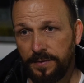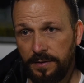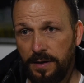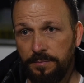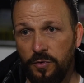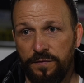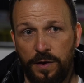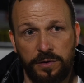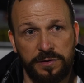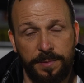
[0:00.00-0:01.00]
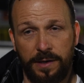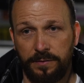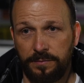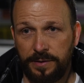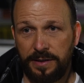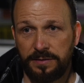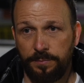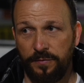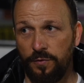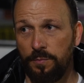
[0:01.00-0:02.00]
I'm more focused about we need to
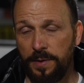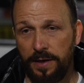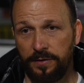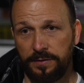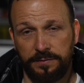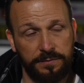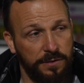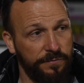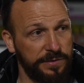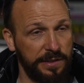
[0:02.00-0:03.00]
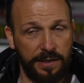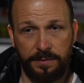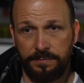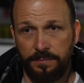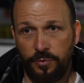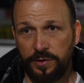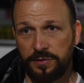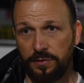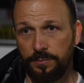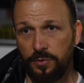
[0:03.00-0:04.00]
perform better and obviously get
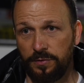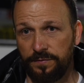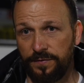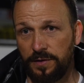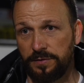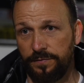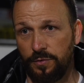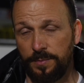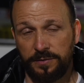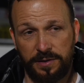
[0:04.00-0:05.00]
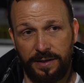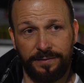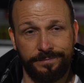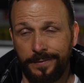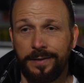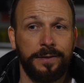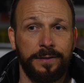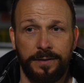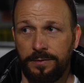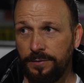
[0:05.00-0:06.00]
points on the board first and foremost, and then
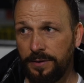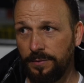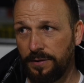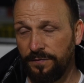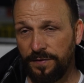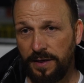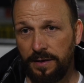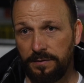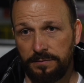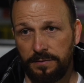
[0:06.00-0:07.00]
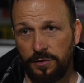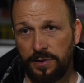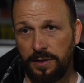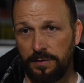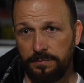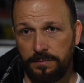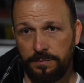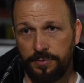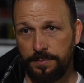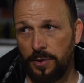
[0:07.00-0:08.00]
we can forget looking at
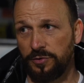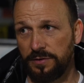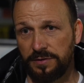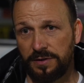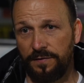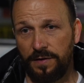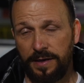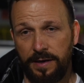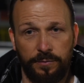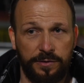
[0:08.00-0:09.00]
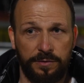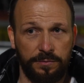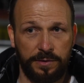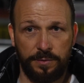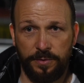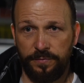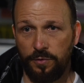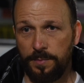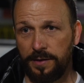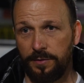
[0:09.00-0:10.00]
promotion and stuff like that when you
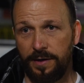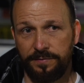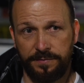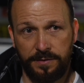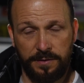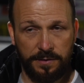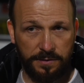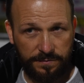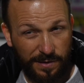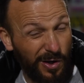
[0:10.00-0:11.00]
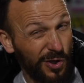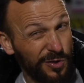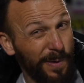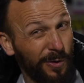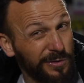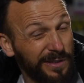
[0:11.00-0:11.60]
perform how you have for large spells.